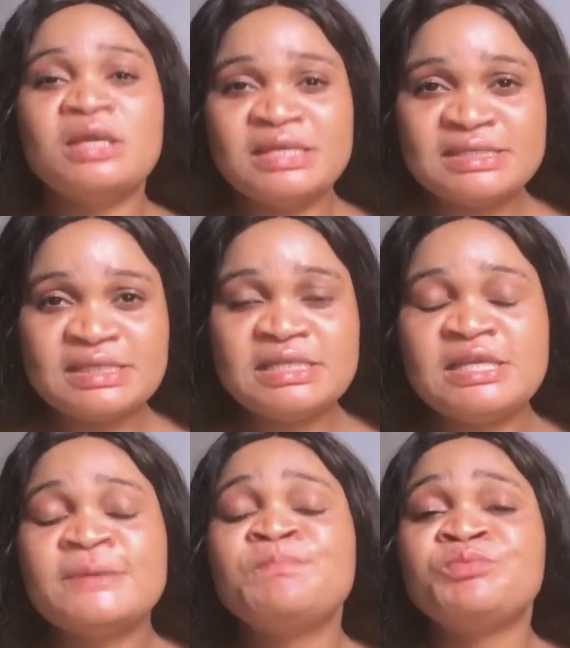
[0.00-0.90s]

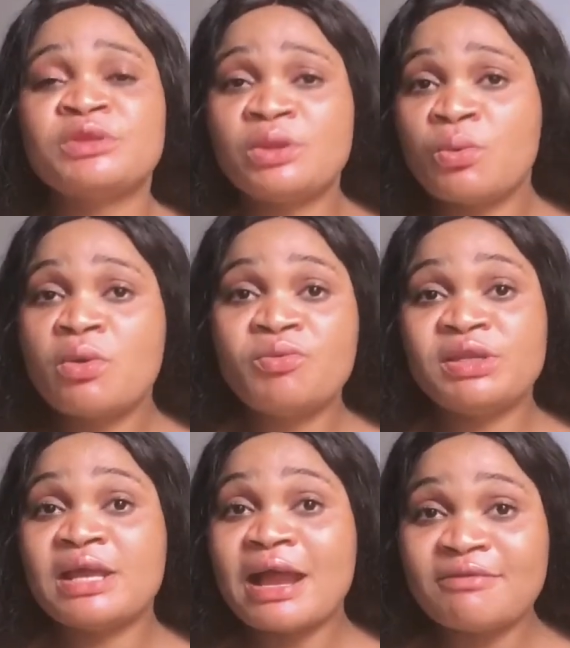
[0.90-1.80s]
easily, the one
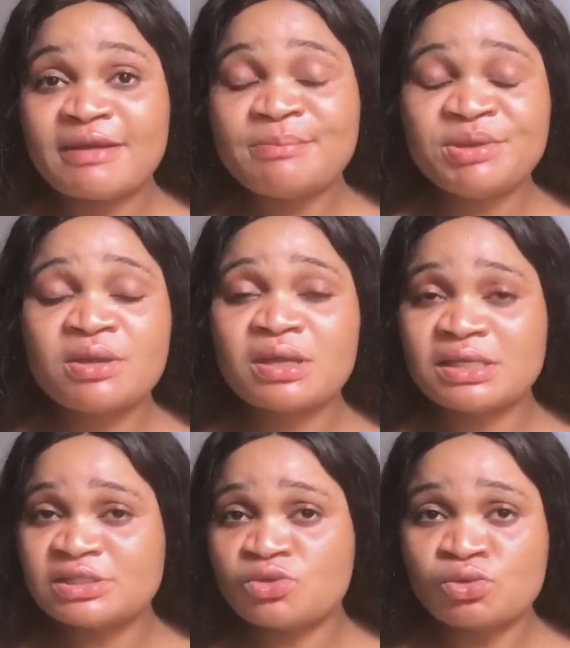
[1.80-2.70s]
with the Arabic
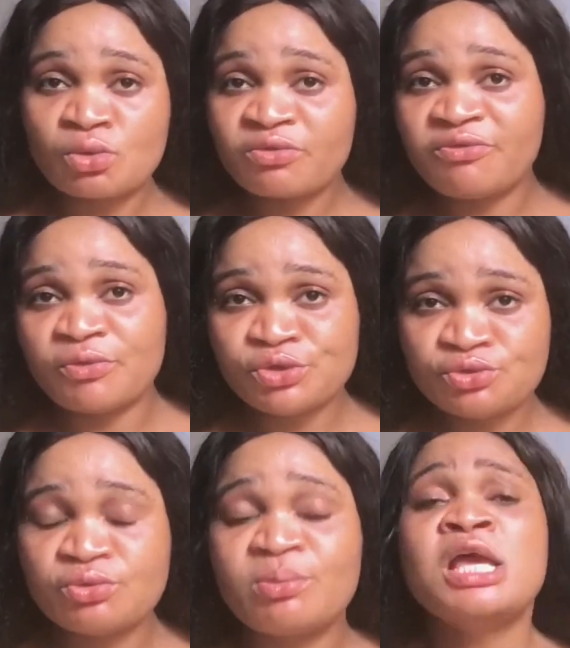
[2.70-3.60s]
is not for
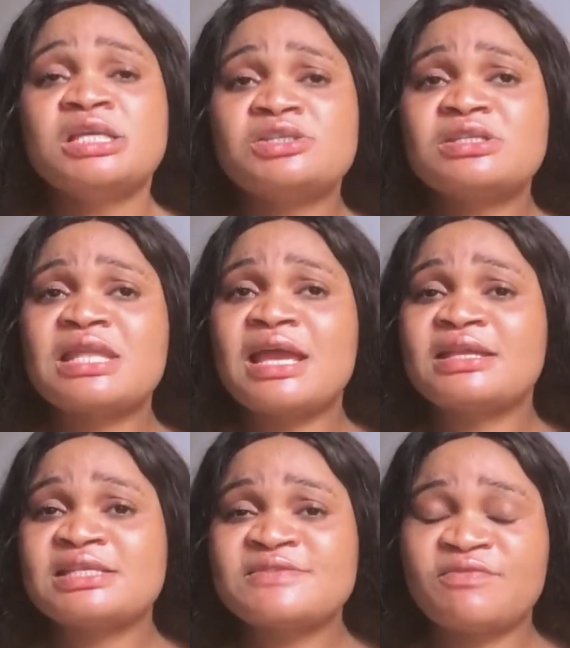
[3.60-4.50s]
you. It's just
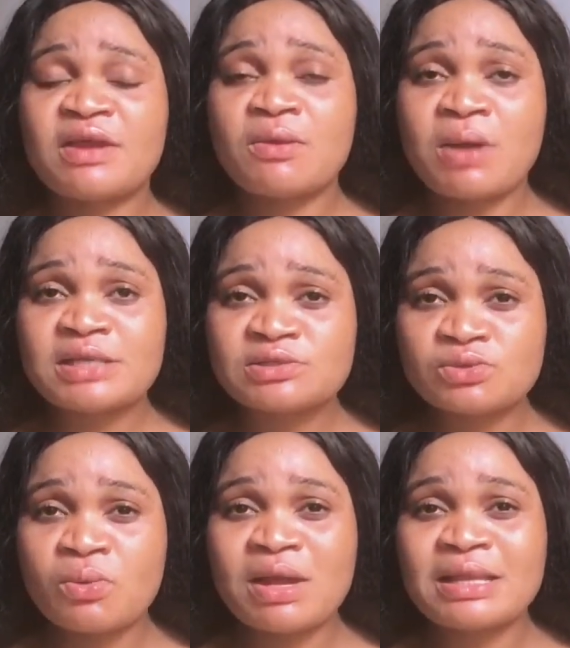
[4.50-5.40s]
like this Fair and White
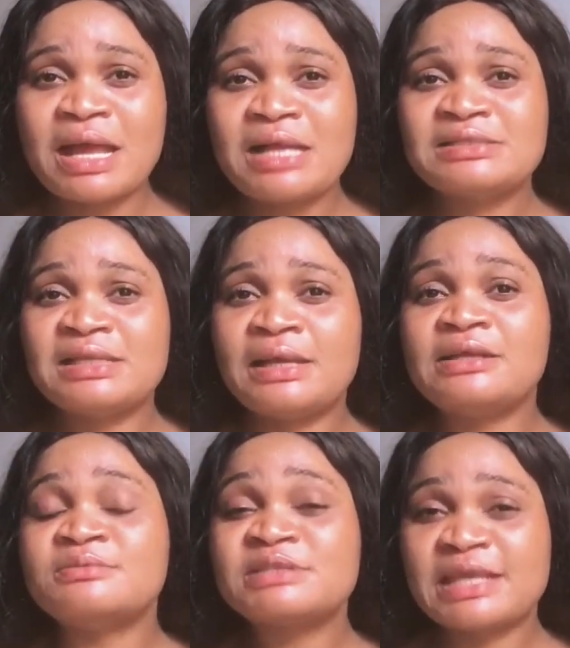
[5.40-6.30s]
So White that has the
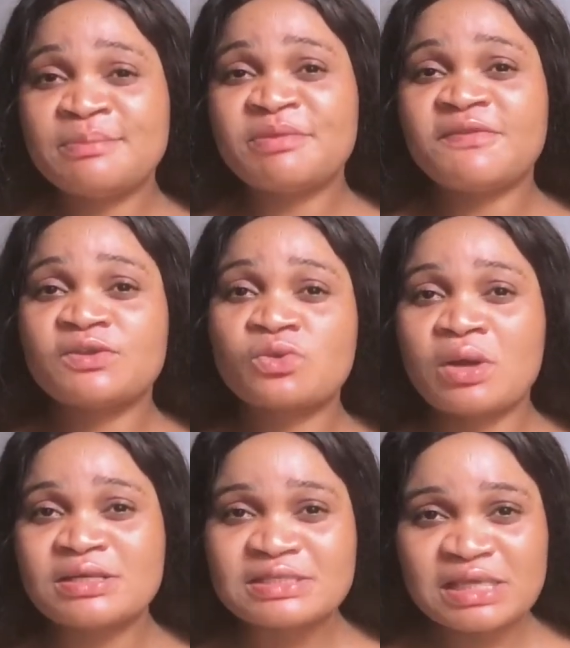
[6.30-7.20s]
Skin
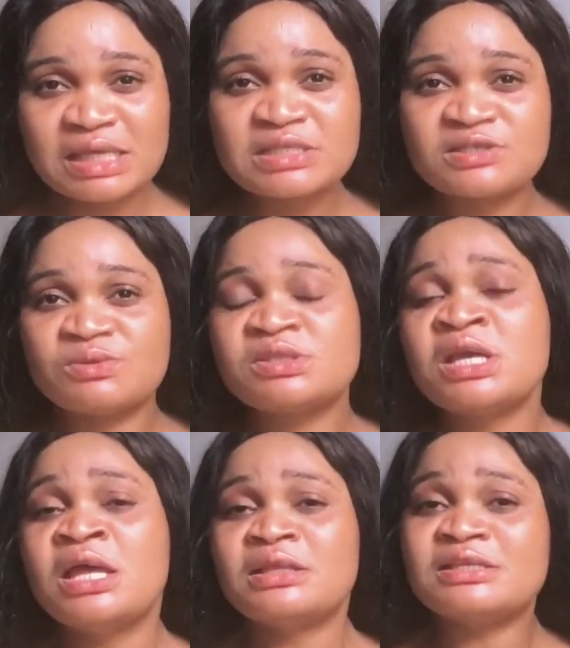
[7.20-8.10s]
Perfector and Skin Suit.
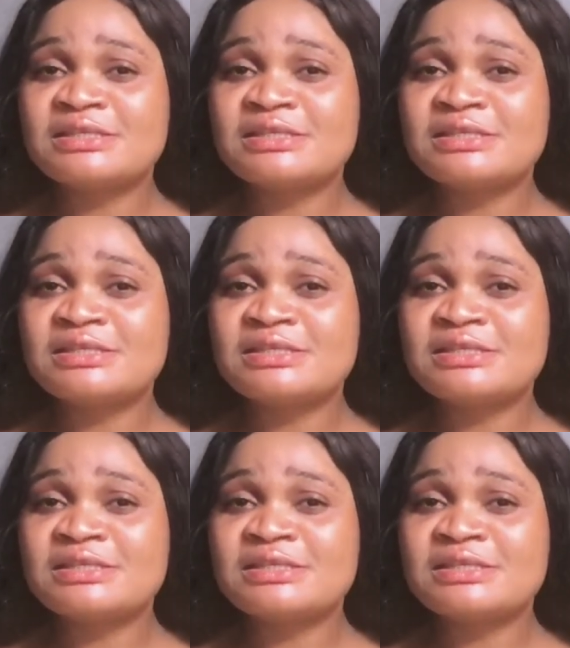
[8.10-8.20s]
The